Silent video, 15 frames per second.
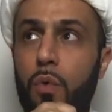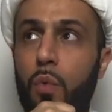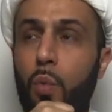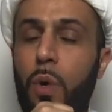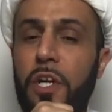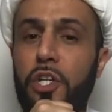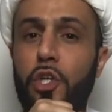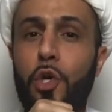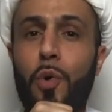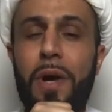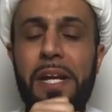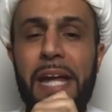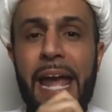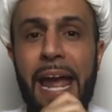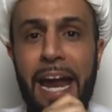what you
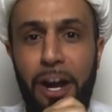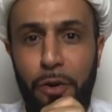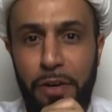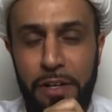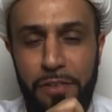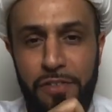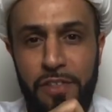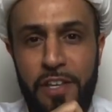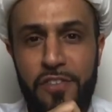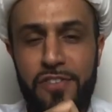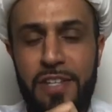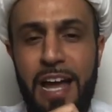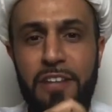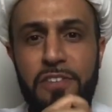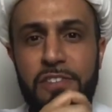inherit is
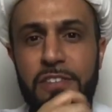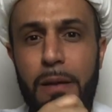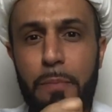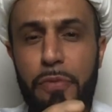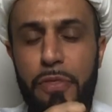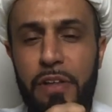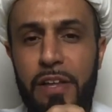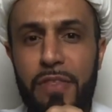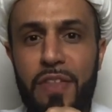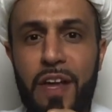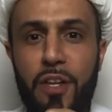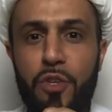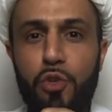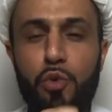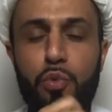not something
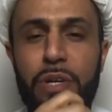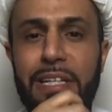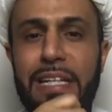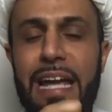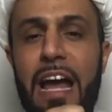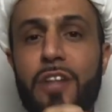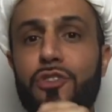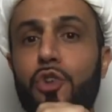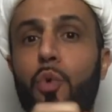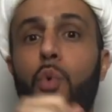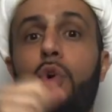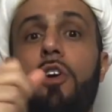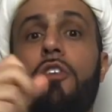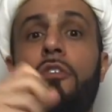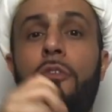that you really had to
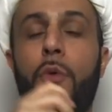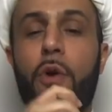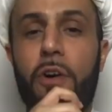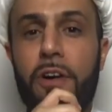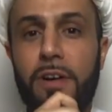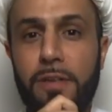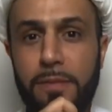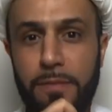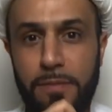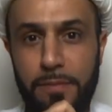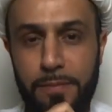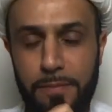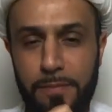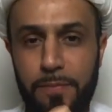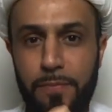work for,
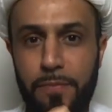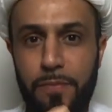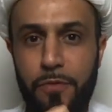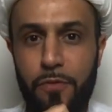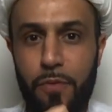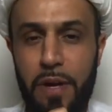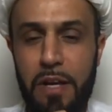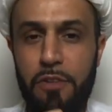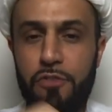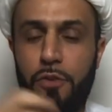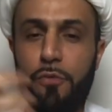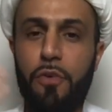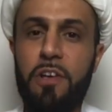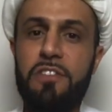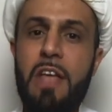right? So,
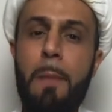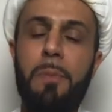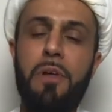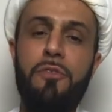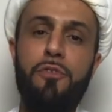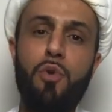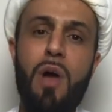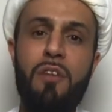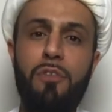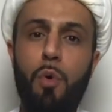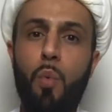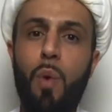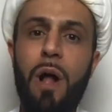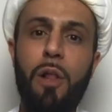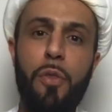for example, if you have a
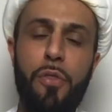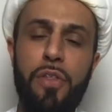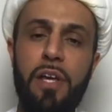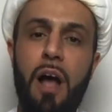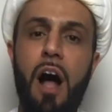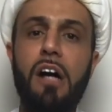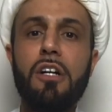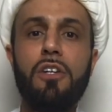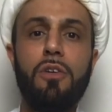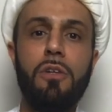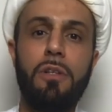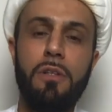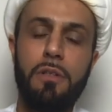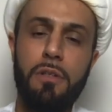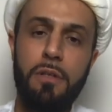wealthy
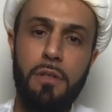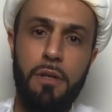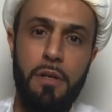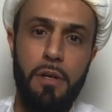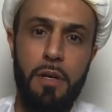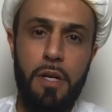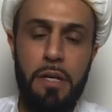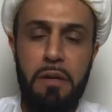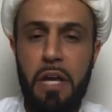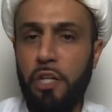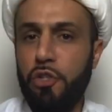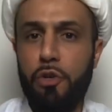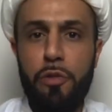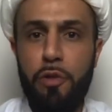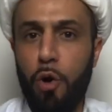uncle
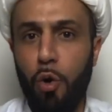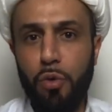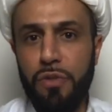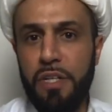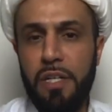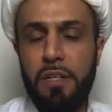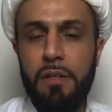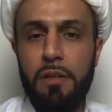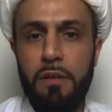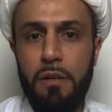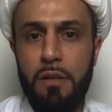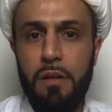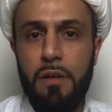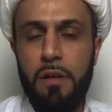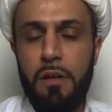and you're the
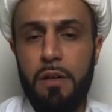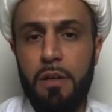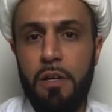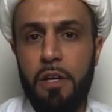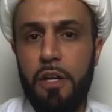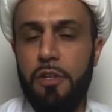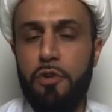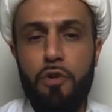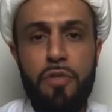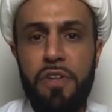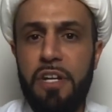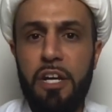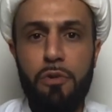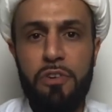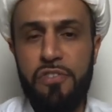
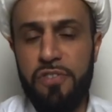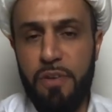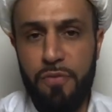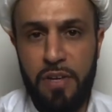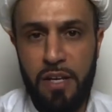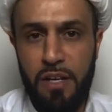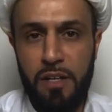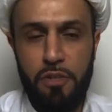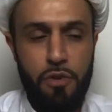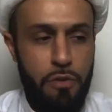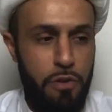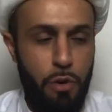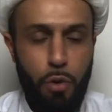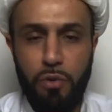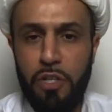nearest of kin, you're
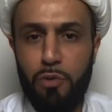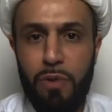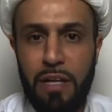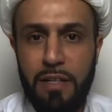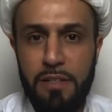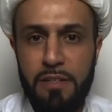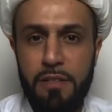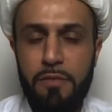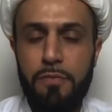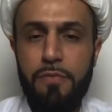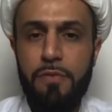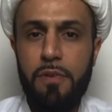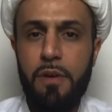the only relative,